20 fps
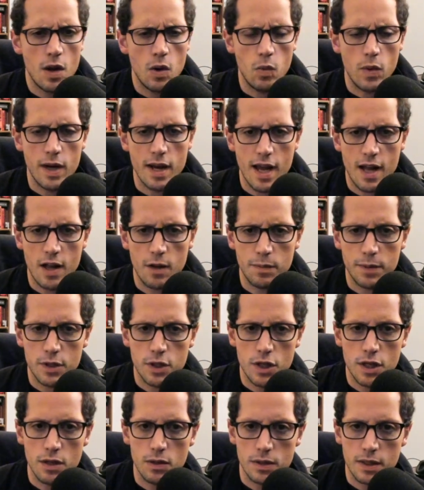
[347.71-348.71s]
when Al
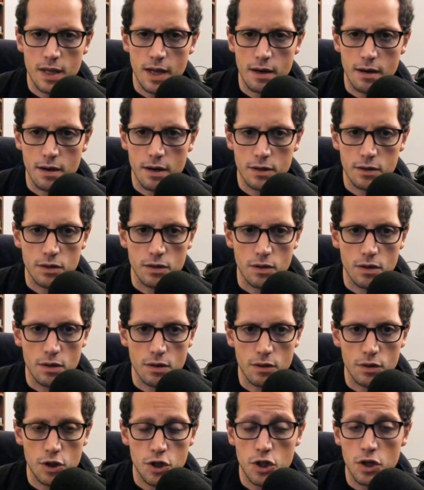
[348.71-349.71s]
Pacino's
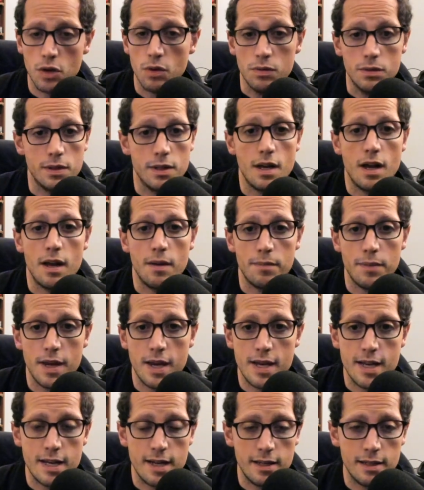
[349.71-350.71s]
character shows up,
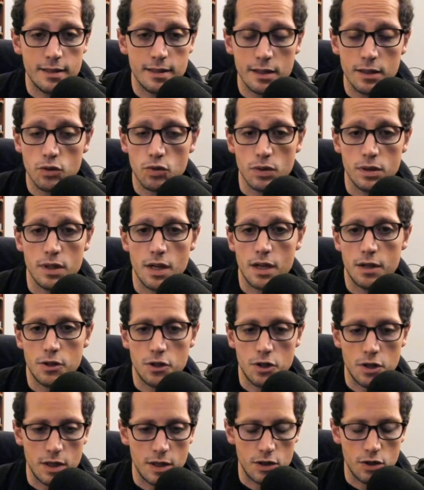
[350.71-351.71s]
and his
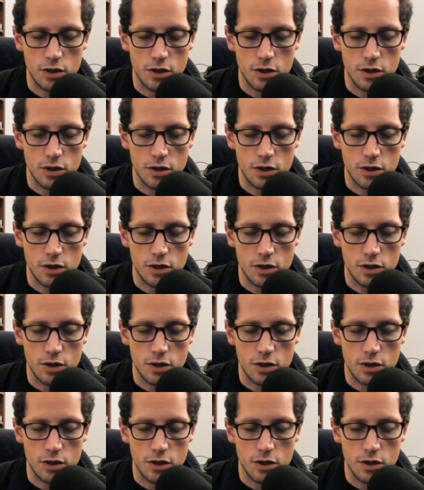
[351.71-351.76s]
introduction